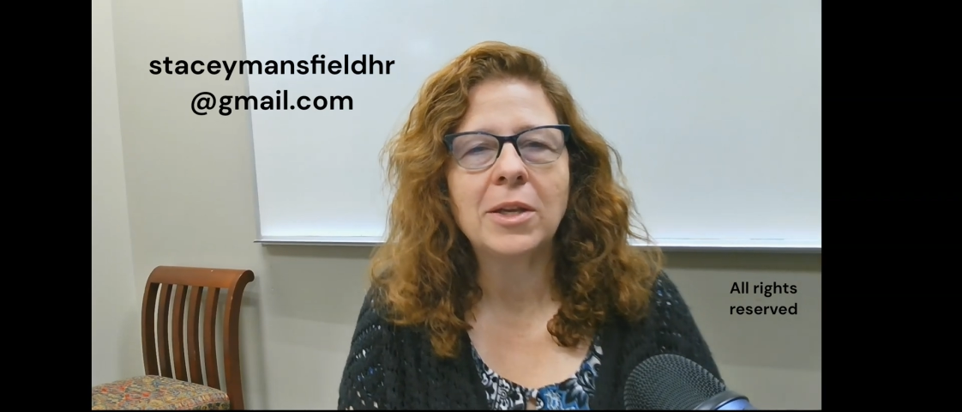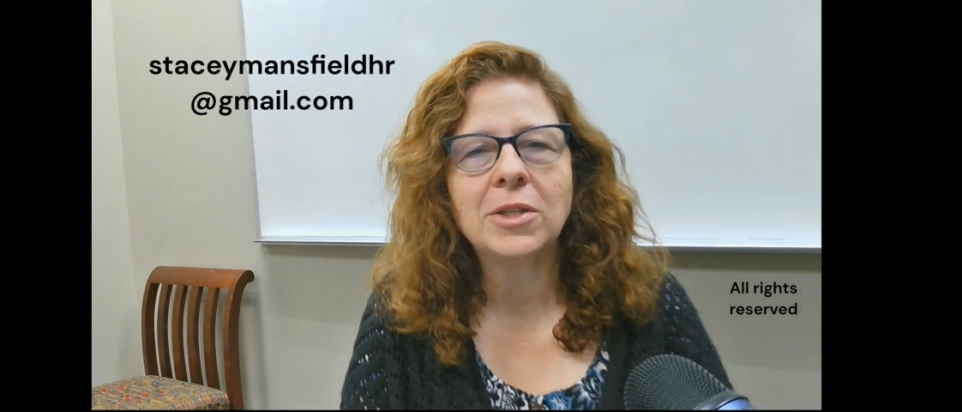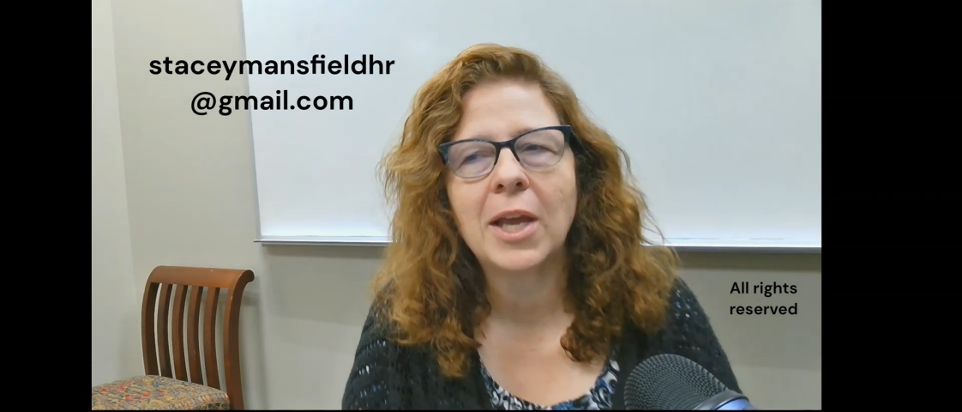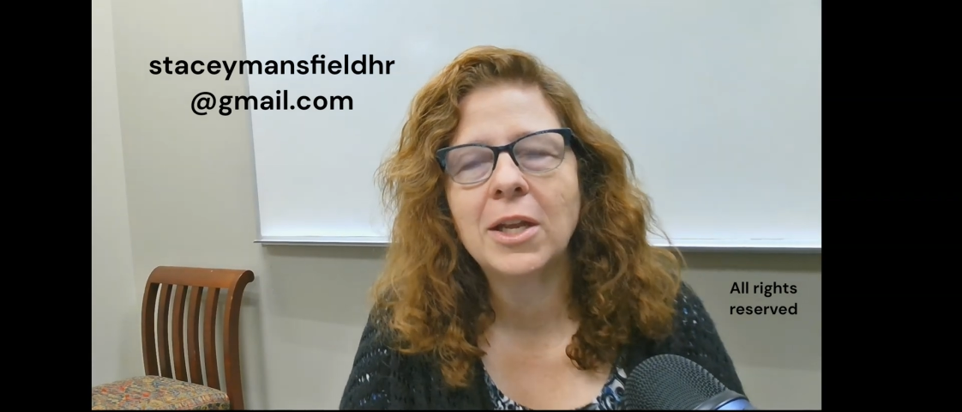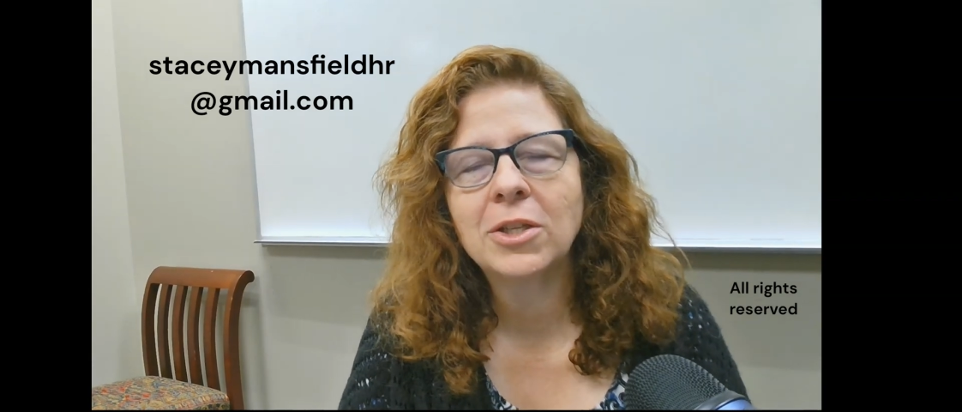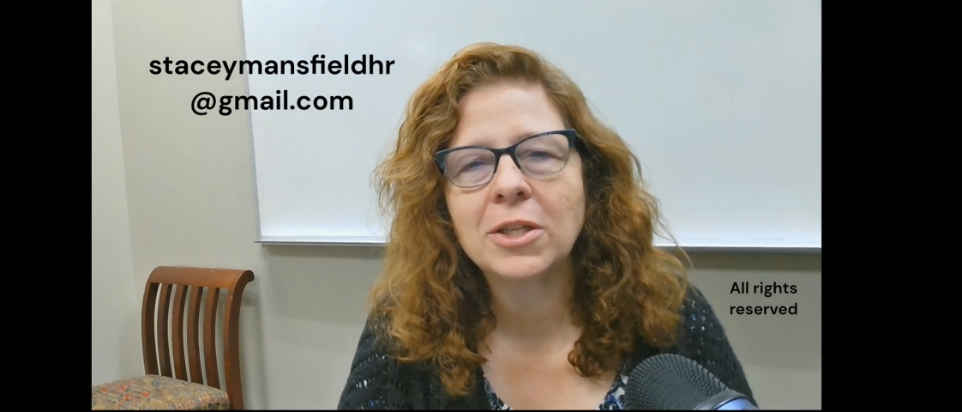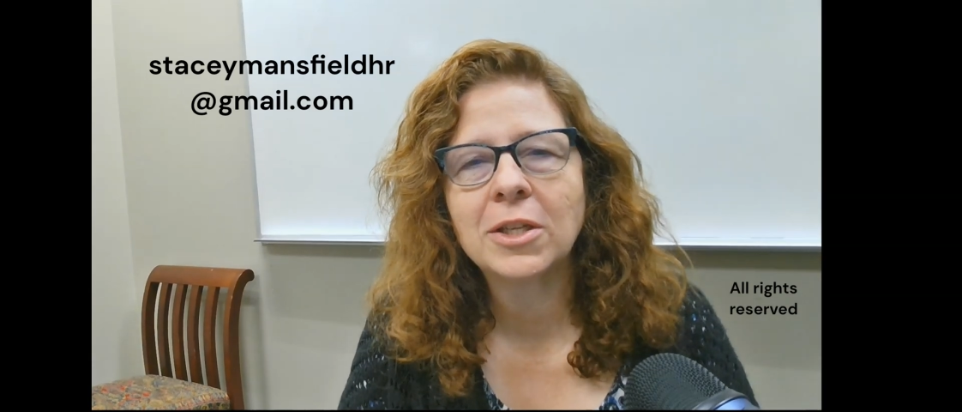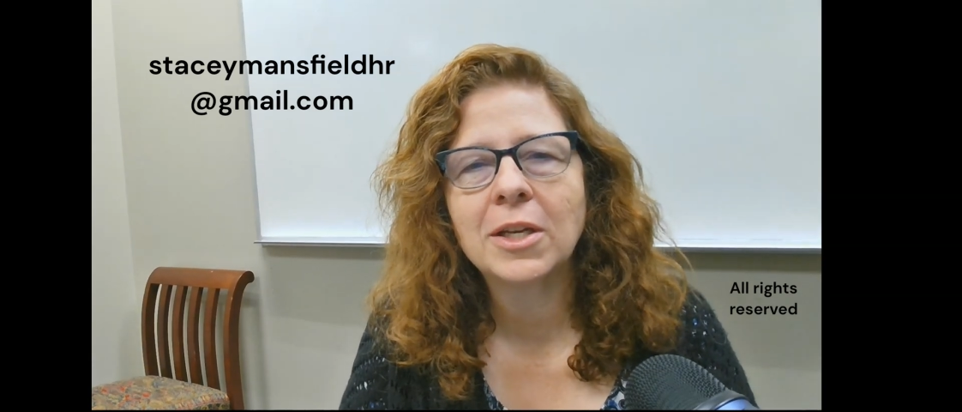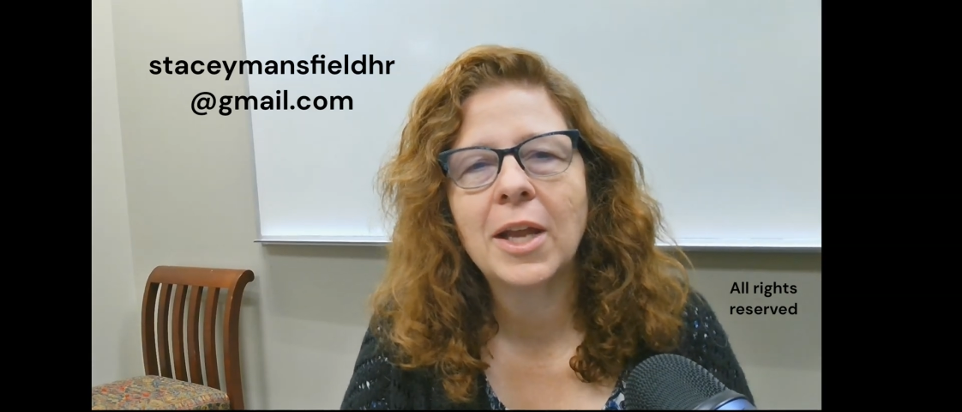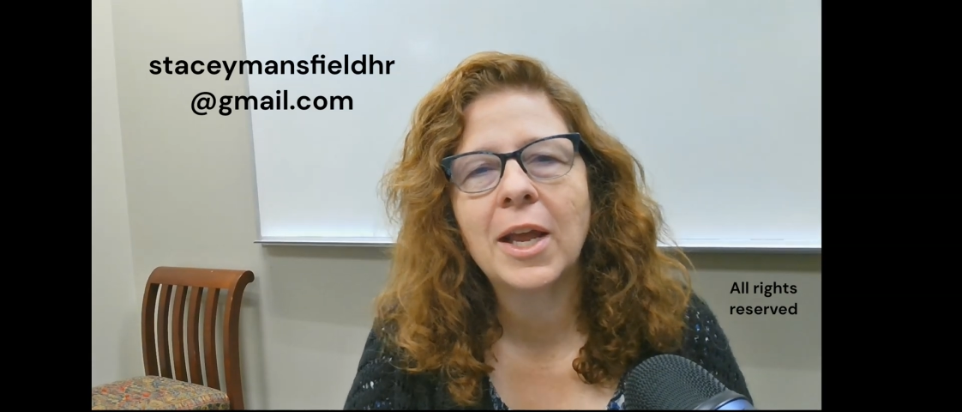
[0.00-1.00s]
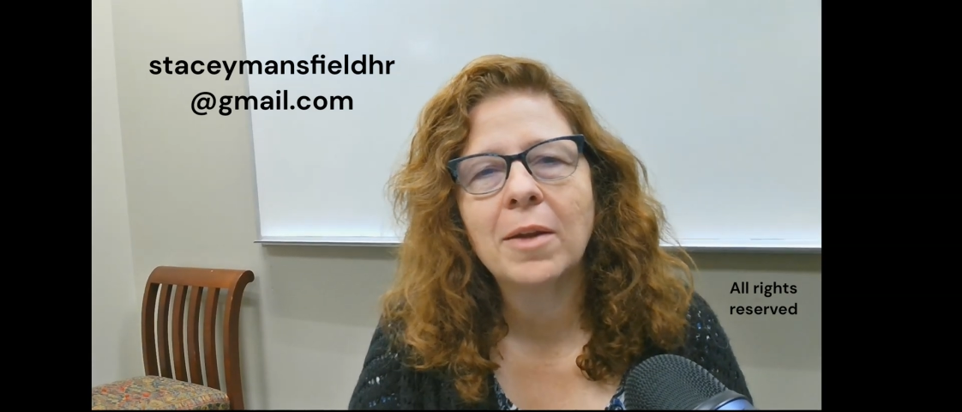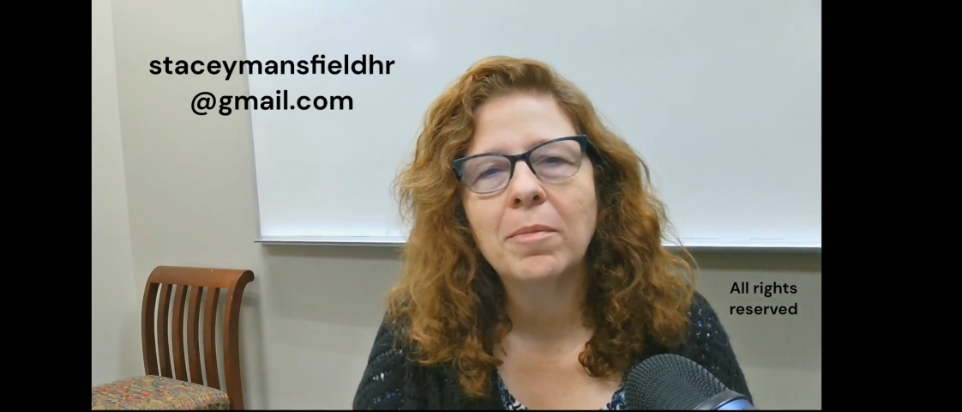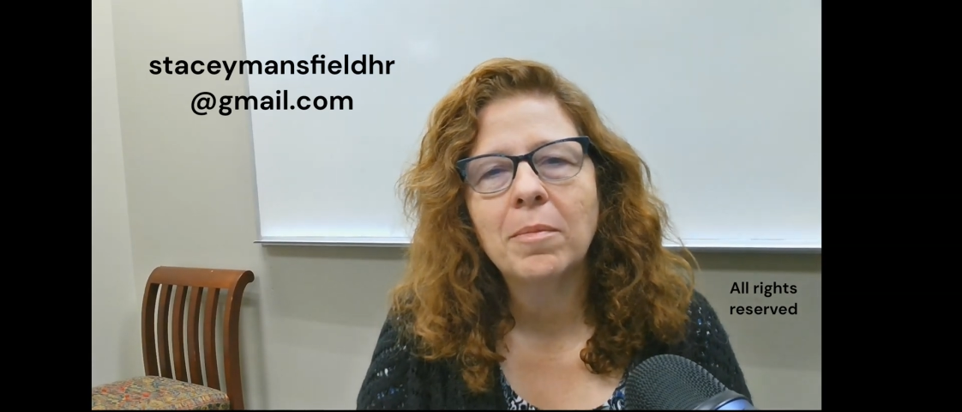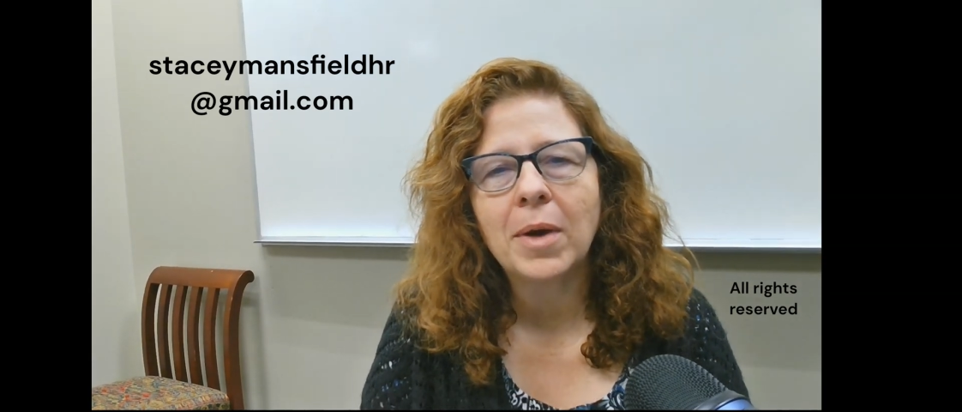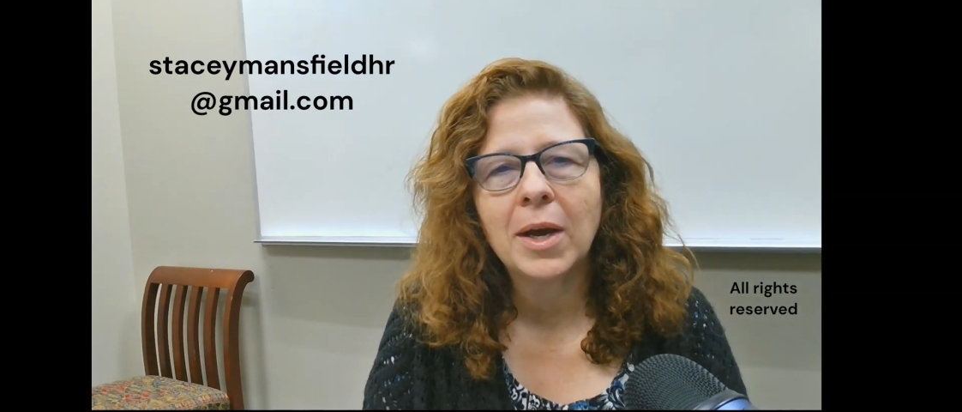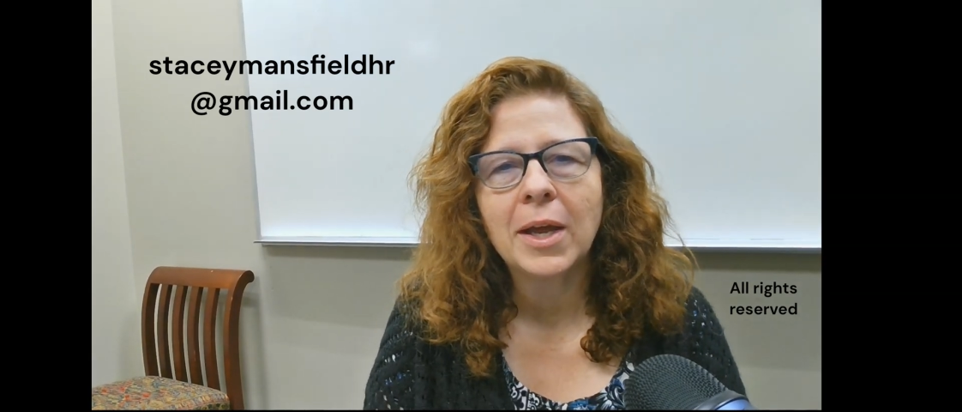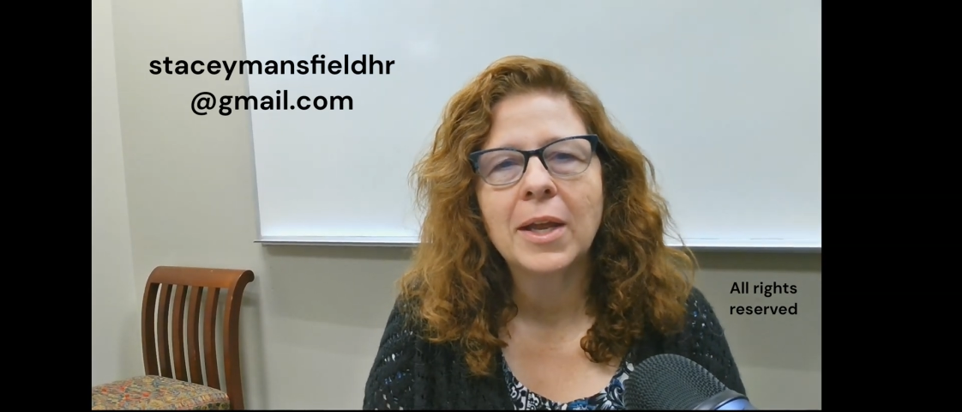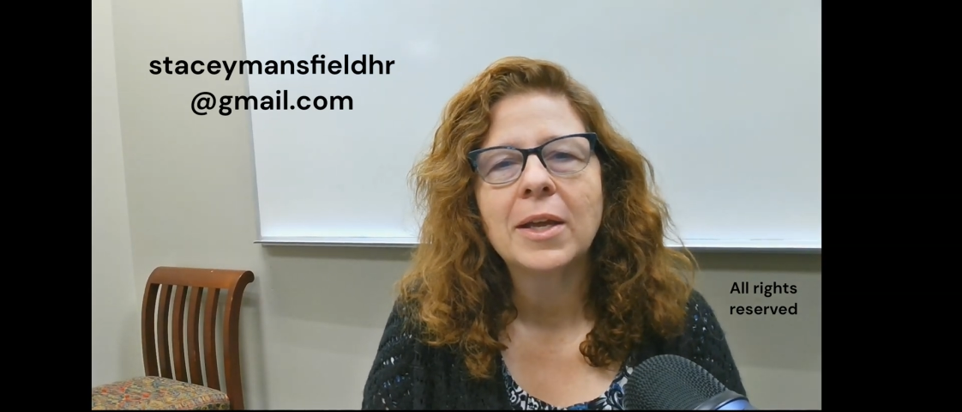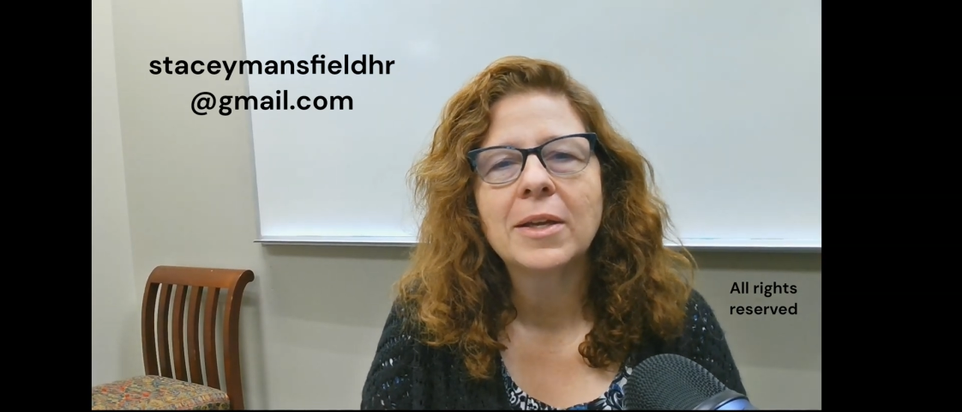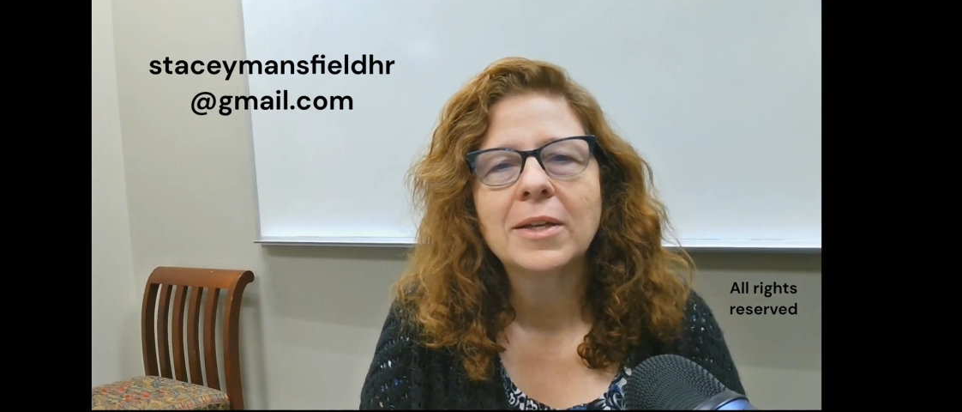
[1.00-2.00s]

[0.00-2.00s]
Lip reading: education and my